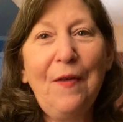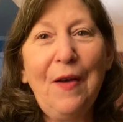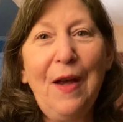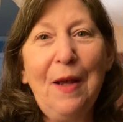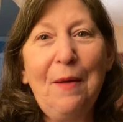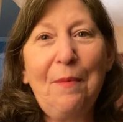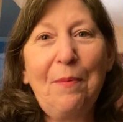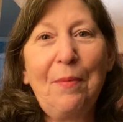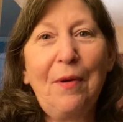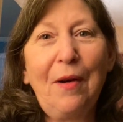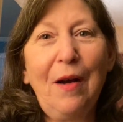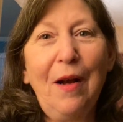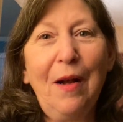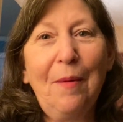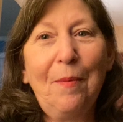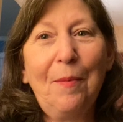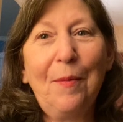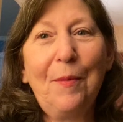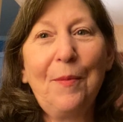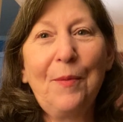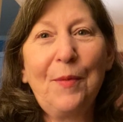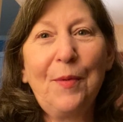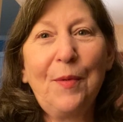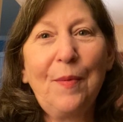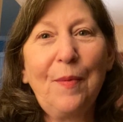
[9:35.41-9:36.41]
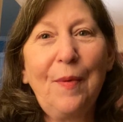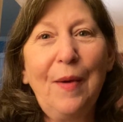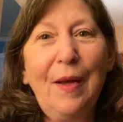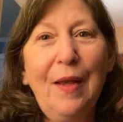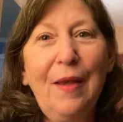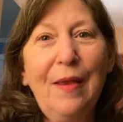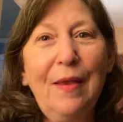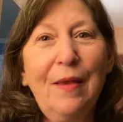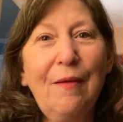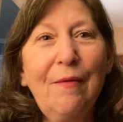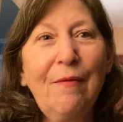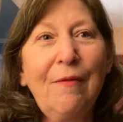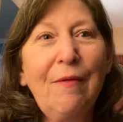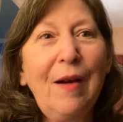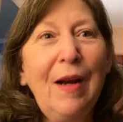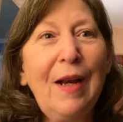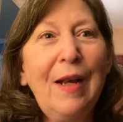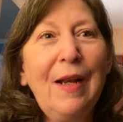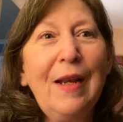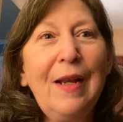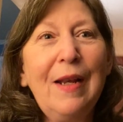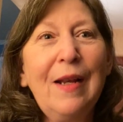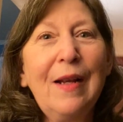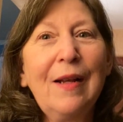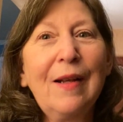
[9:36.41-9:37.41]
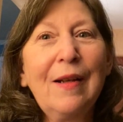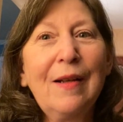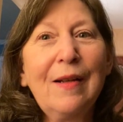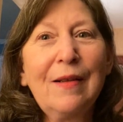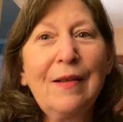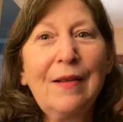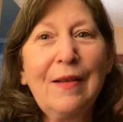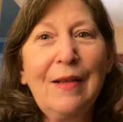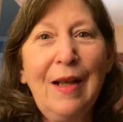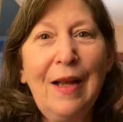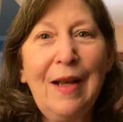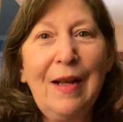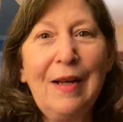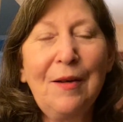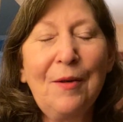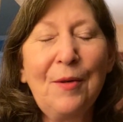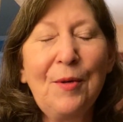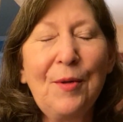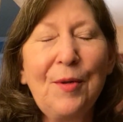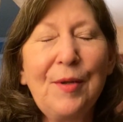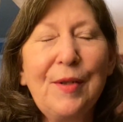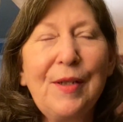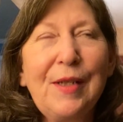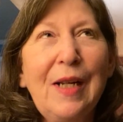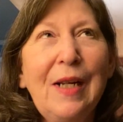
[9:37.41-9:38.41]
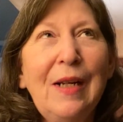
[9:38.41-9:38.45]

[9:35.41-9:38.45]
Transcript: had problems with, writing letters.